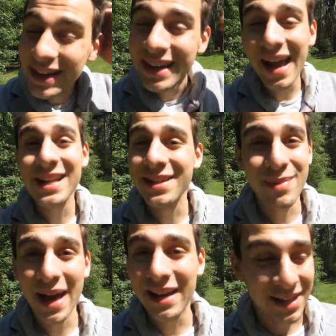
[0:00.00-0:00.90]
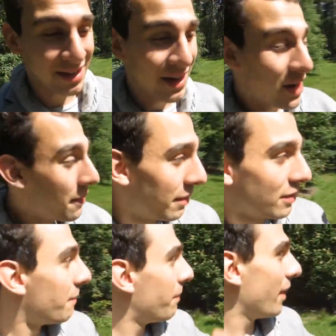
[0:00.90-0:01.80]
You can't imagine.
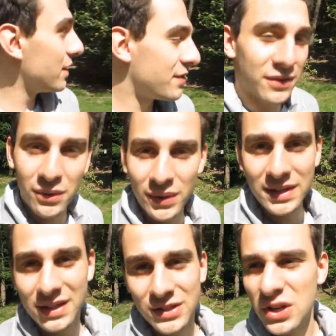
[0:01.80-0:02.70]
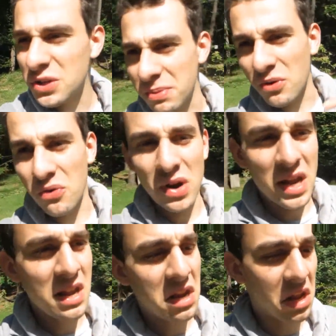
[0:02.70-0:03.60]
But the past few weeks has just been
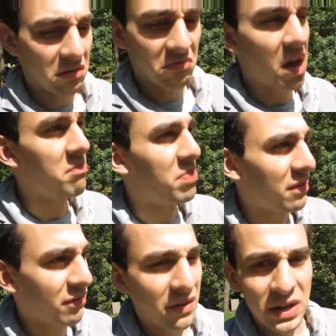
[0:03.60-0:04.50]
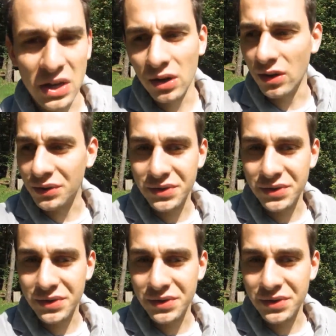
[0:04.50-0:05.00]
raining and been very cold.